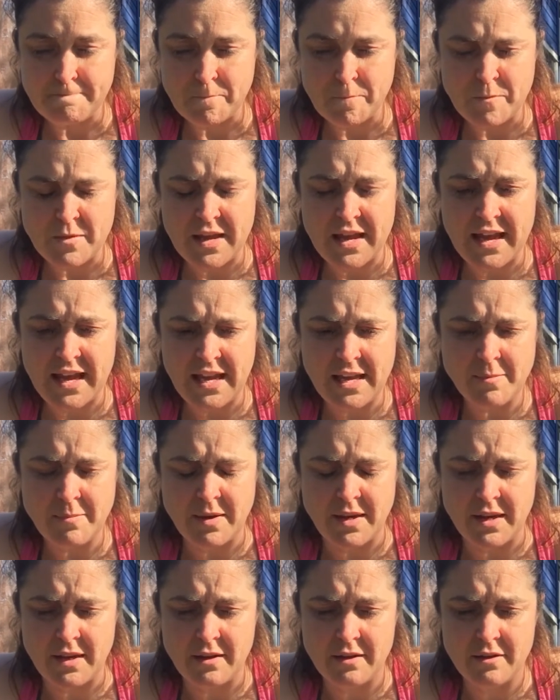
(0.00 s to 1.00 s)

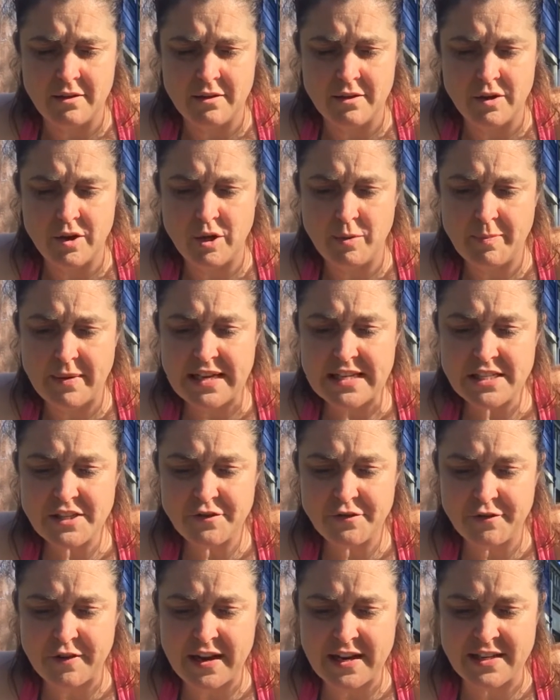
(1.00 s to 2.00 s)
Amy, her best
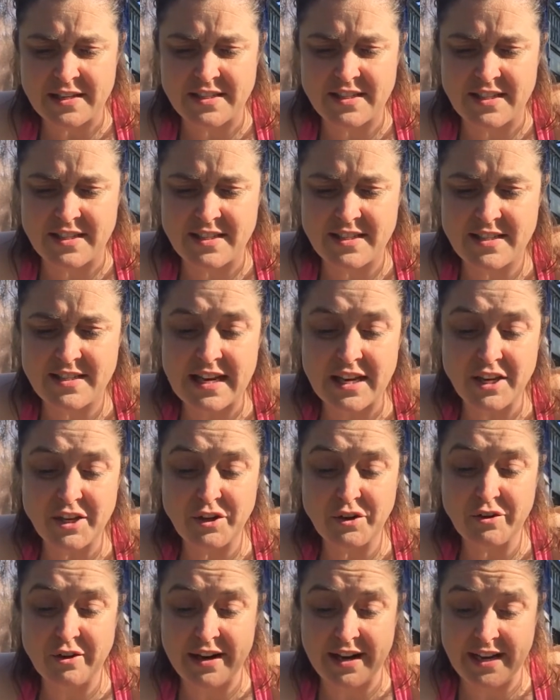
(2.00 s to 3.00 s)
friend since
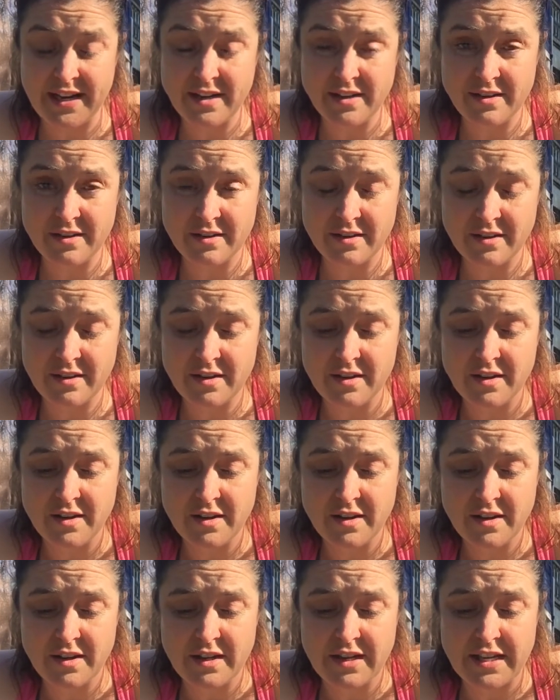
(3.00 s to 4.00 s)
2nd grade,
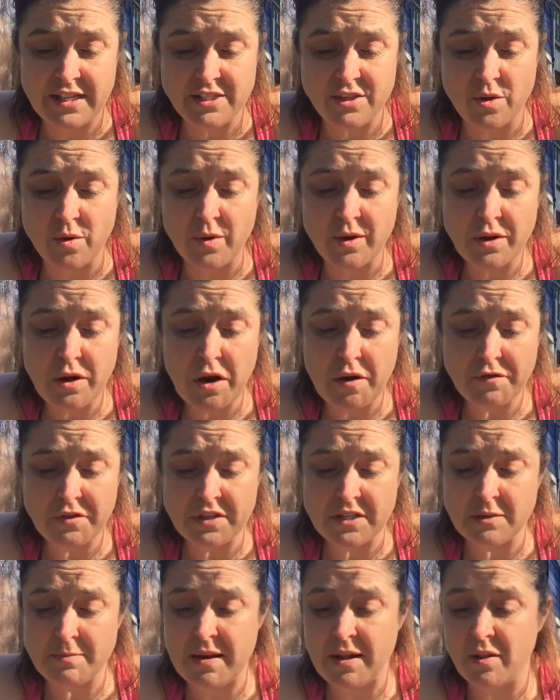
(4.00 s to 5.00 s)
is going off to
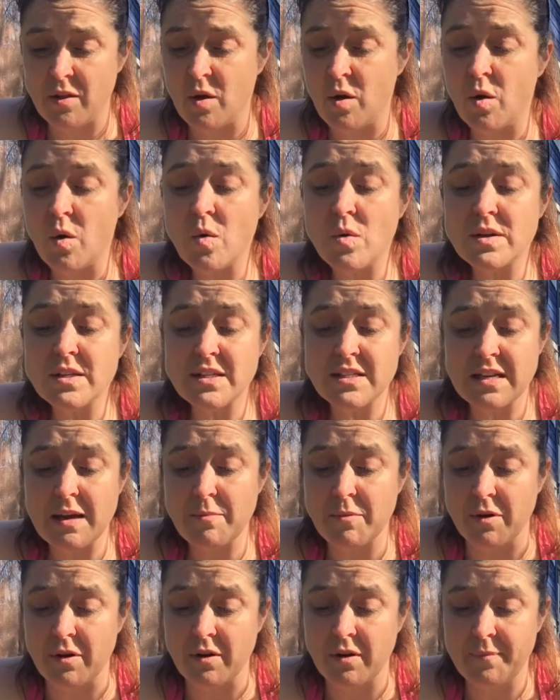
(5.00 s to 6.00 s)
spend the whole
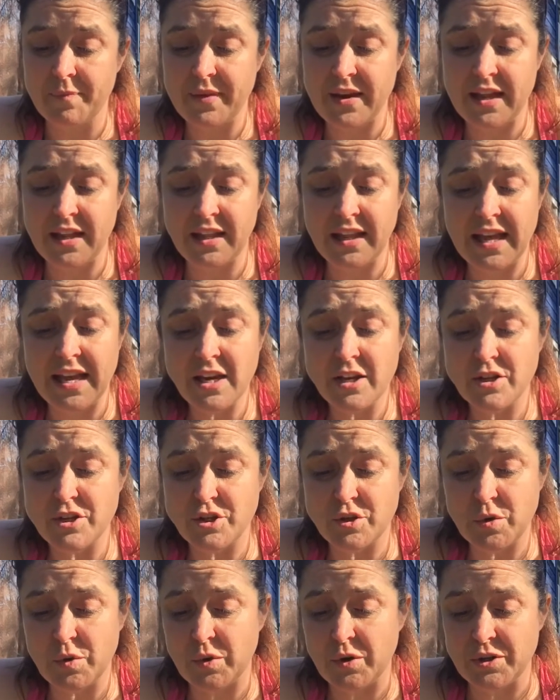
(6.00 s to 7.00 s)
summer at Lake
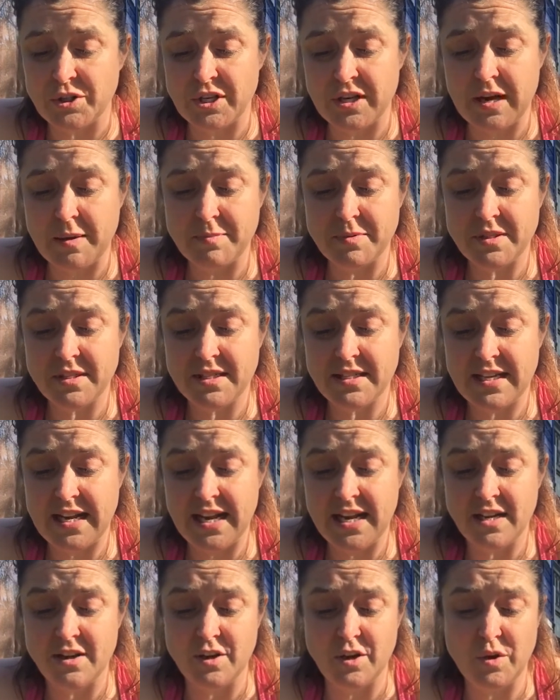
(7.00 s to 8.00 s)
George in
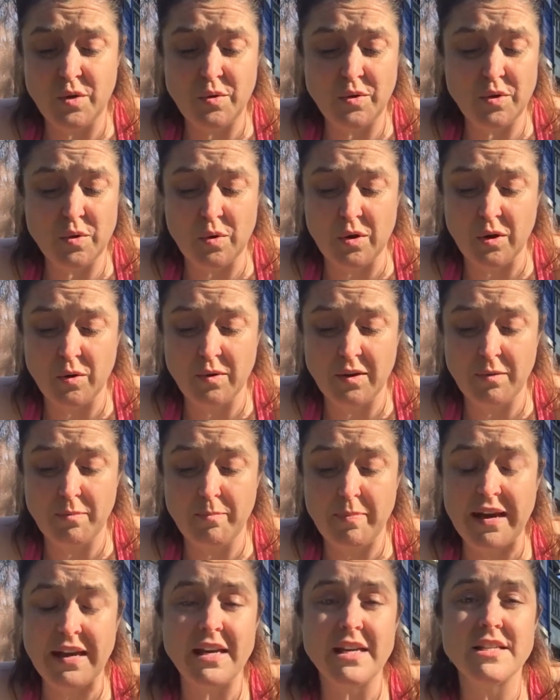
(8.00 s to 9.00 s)
upstate New York with
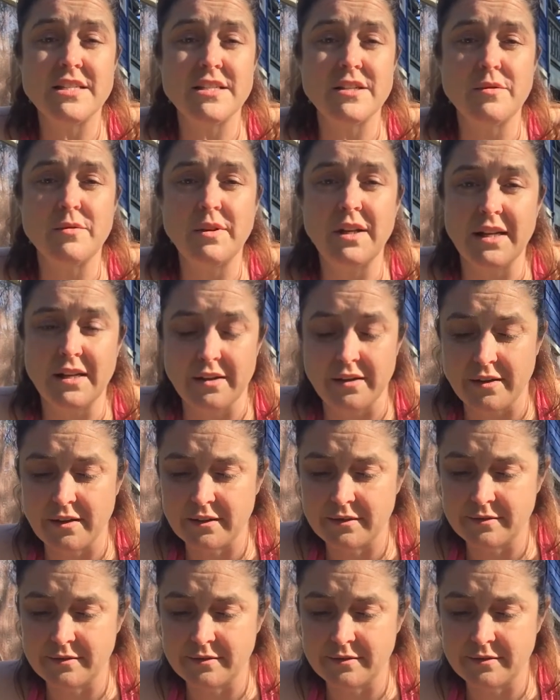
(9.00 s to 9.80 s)
Becky Sue Linder.